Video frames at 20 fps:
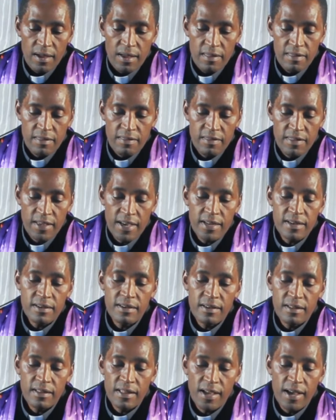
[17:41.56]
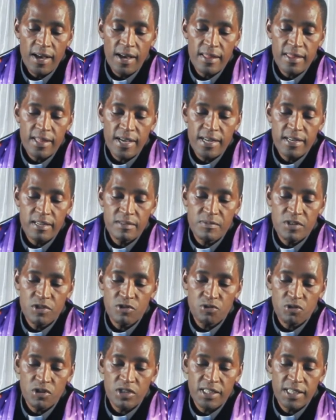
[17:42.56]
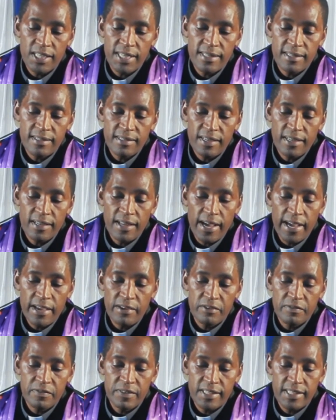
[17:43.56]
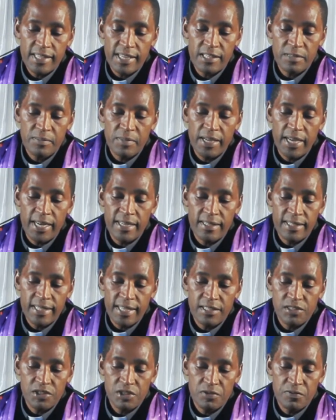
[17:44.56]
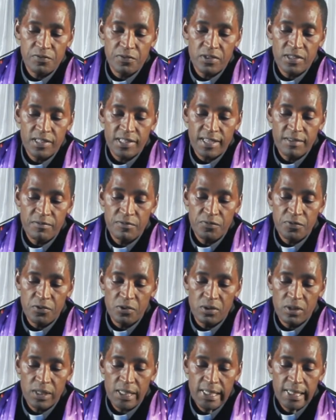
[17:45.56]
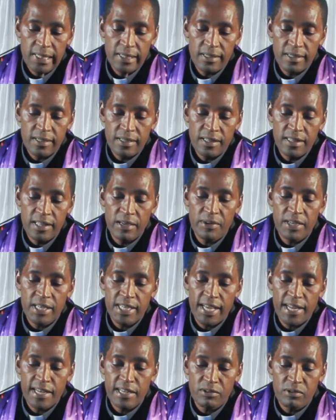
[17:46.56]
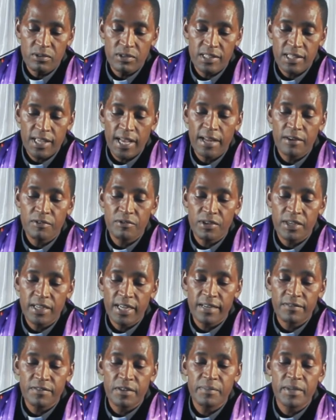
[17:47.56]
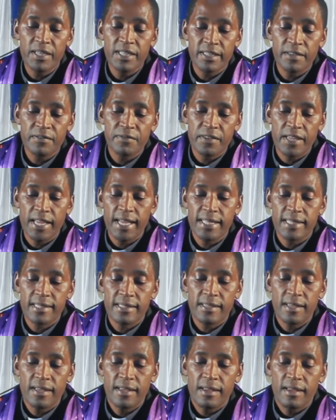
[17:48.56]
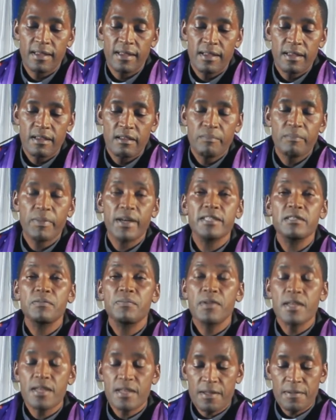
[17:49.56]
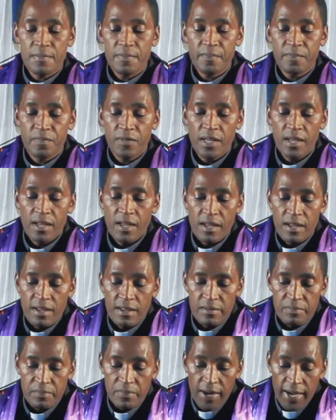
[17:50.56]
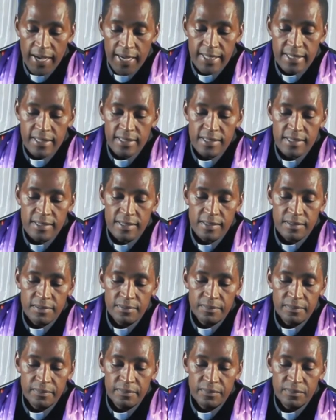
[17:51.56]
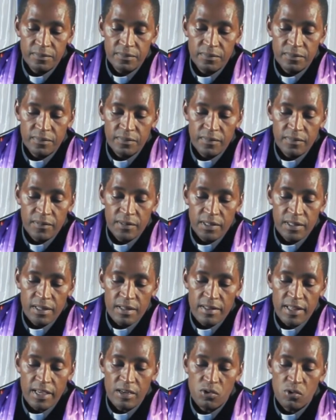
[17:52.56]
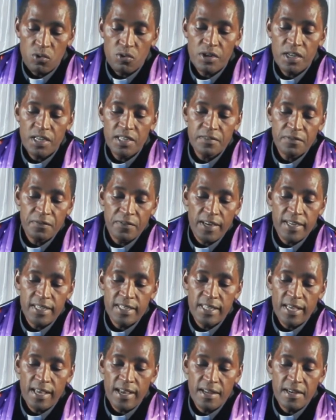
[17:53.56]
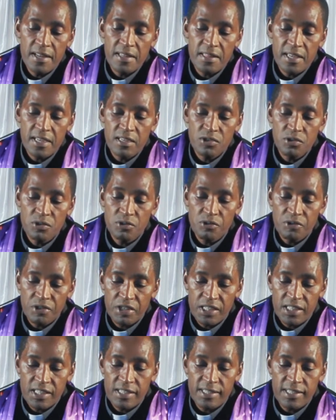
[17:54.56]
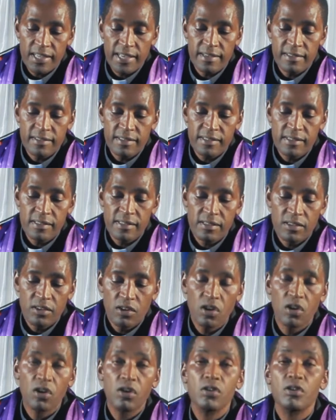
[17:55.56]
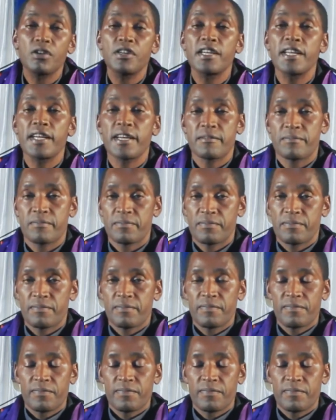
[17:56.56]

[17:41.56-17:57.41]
Then the other administrators and high officers began searching for some fault in the way Daniel was handling government affairs. Part B, but they couldn't find anything to criticize or condemn.